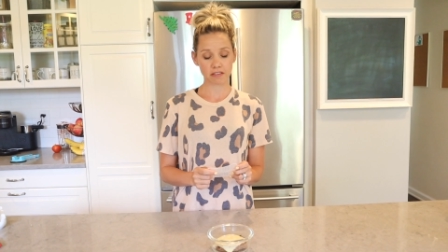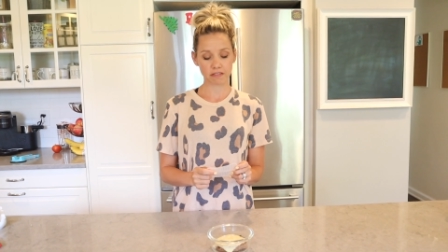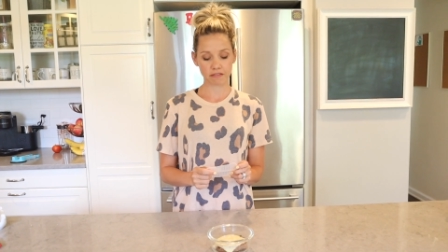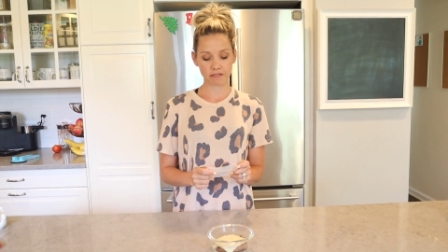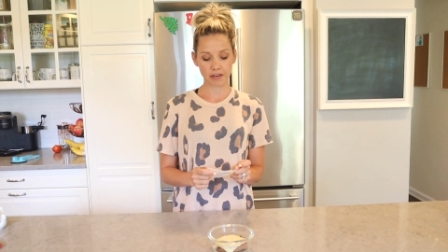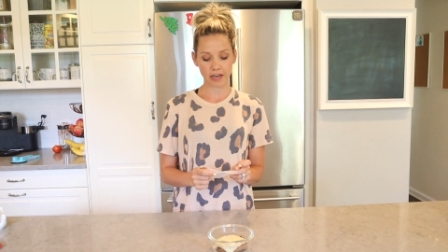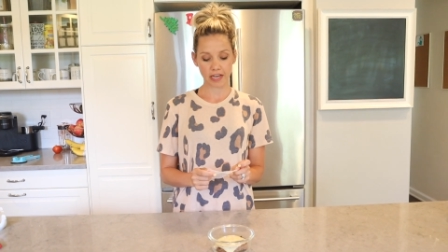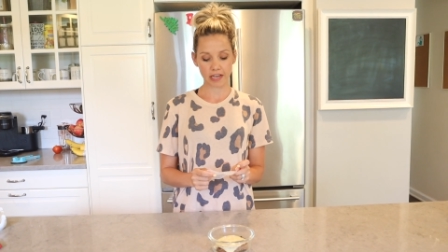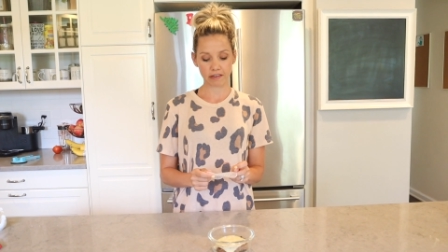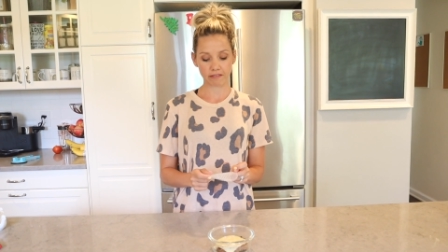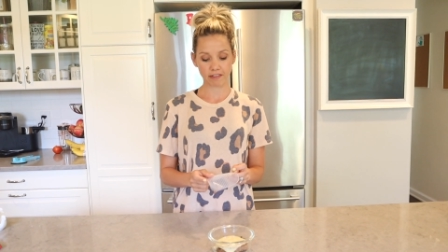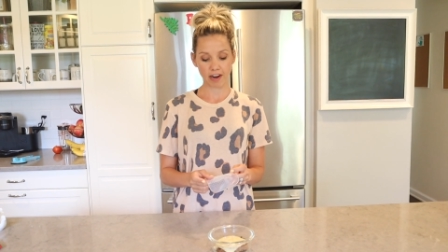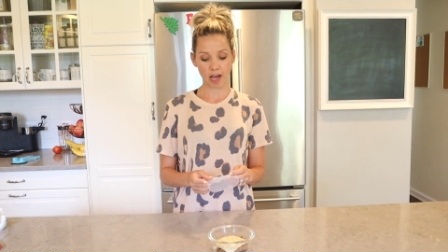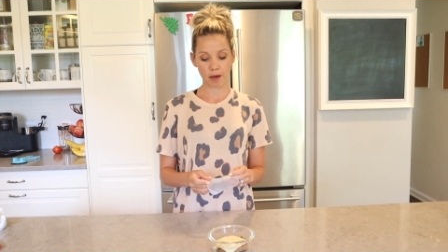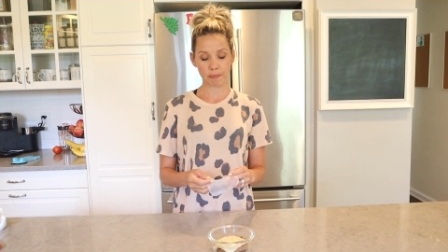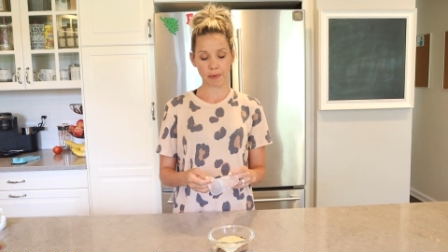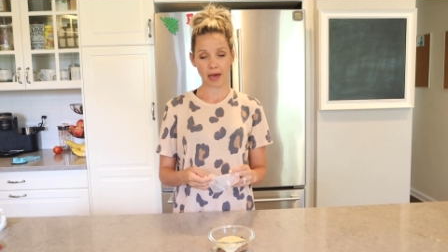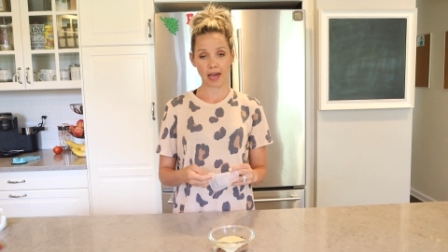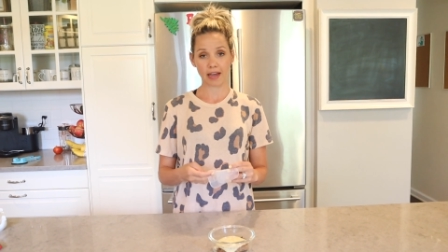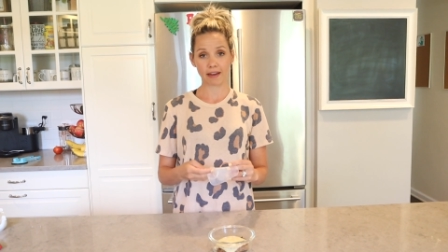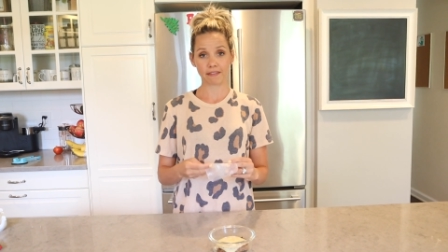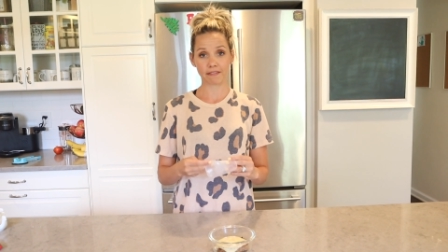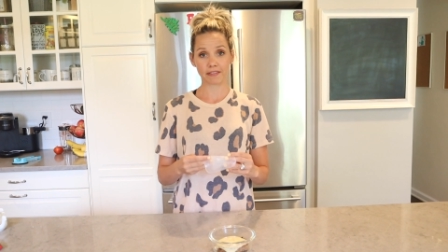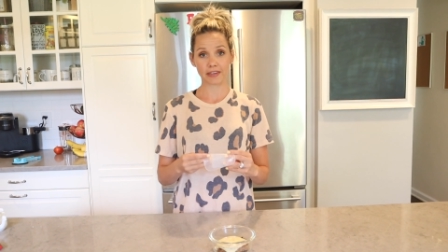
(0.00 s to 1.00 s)
Brand
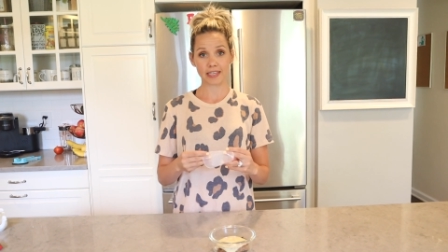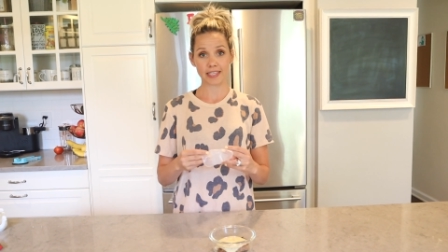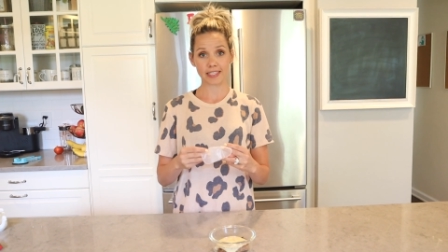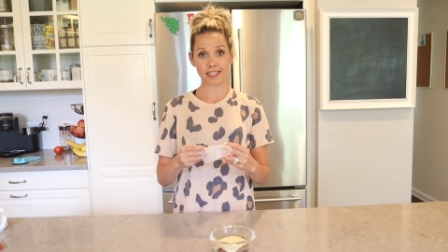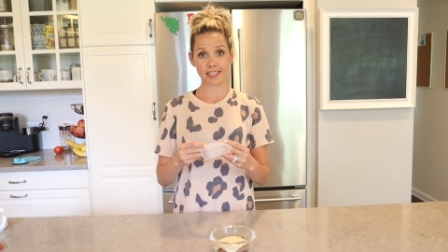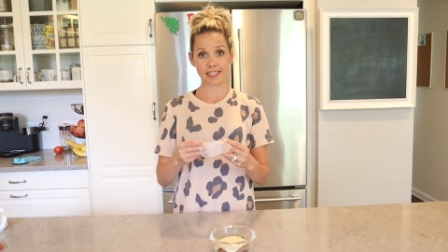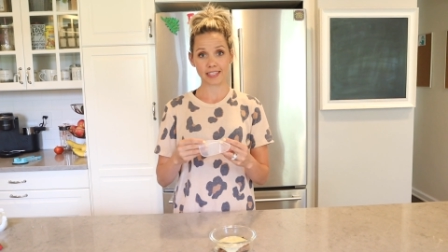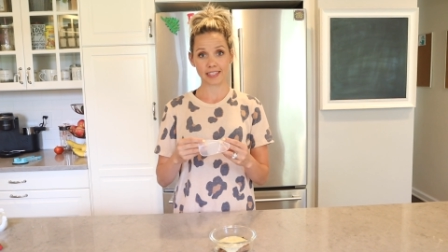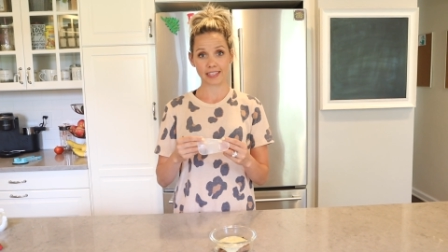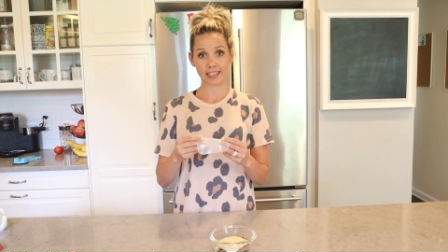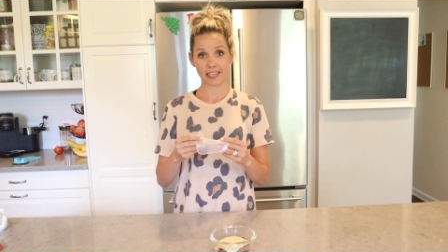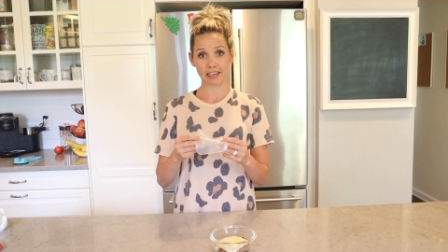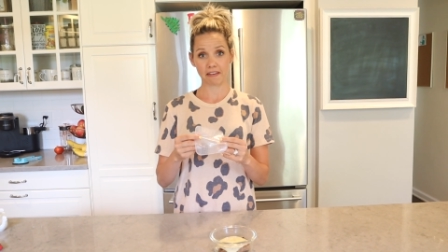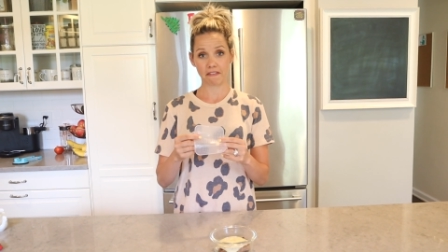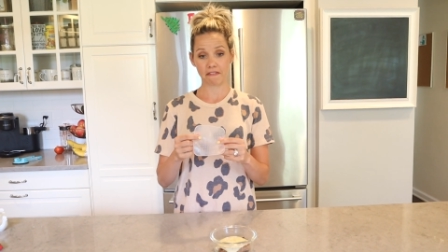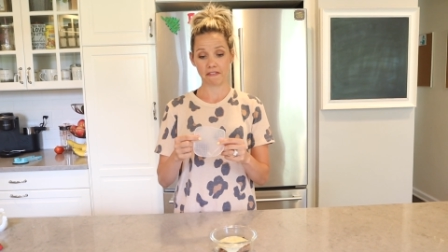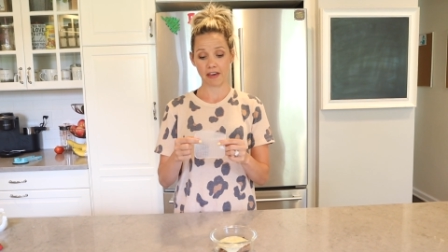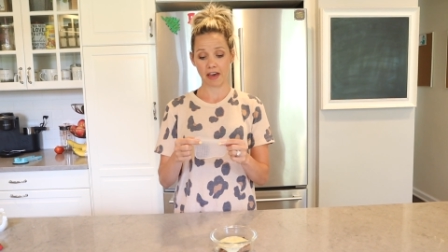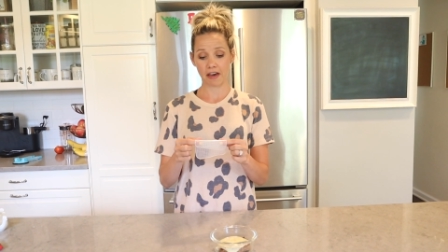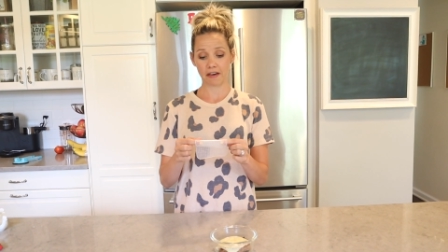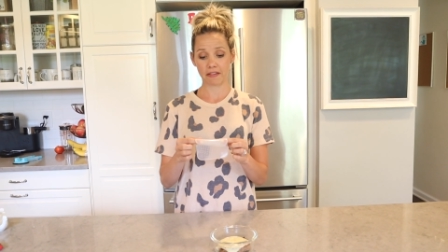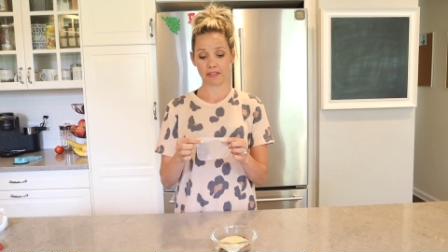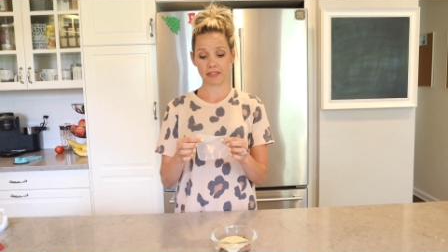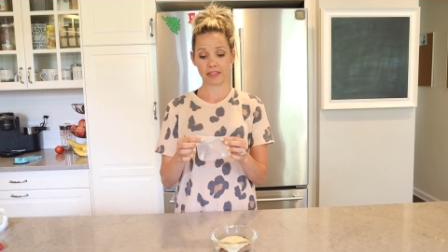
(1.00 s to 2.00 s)
Wrap. I recently
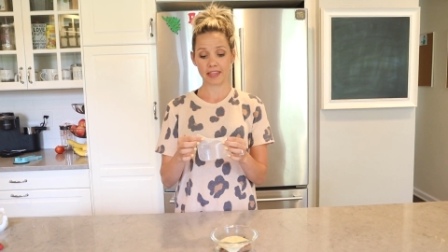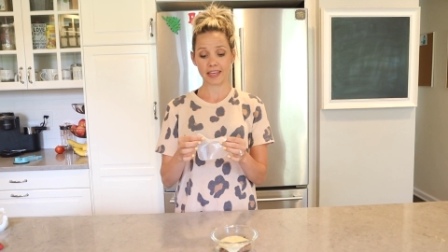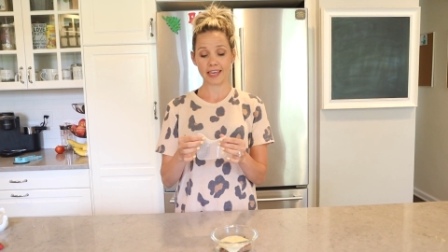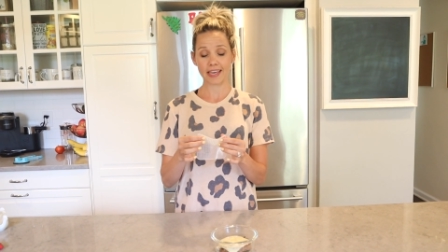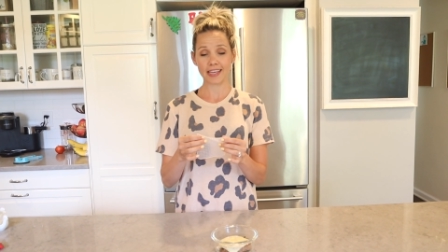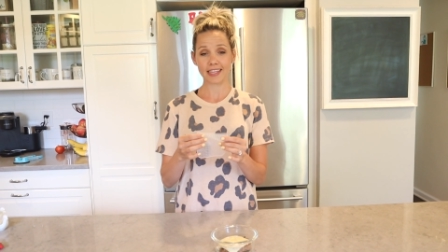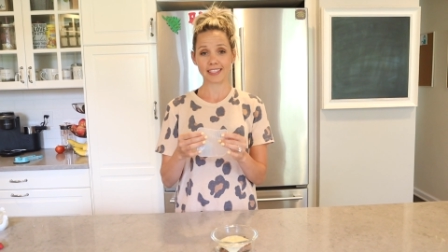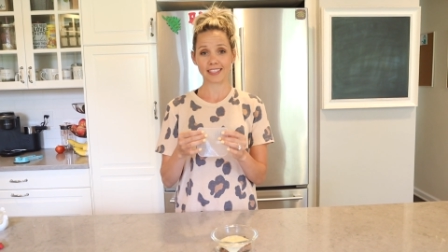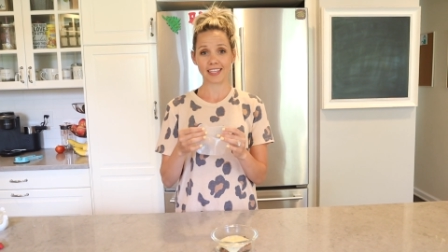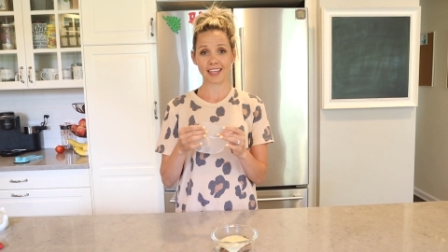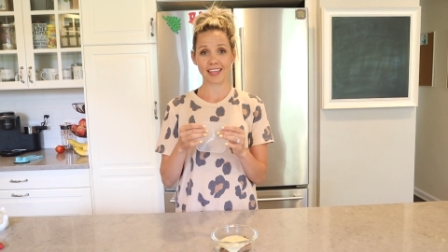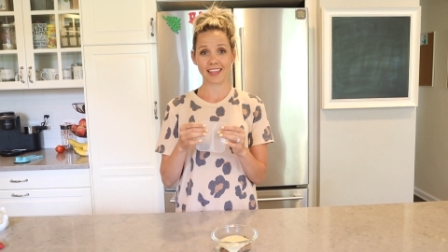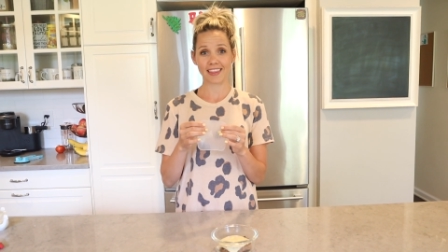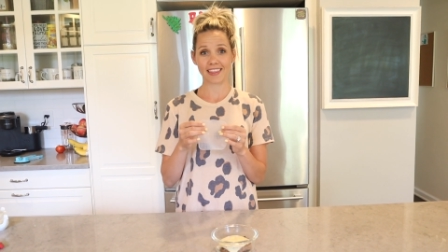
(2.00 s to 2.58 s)
found these.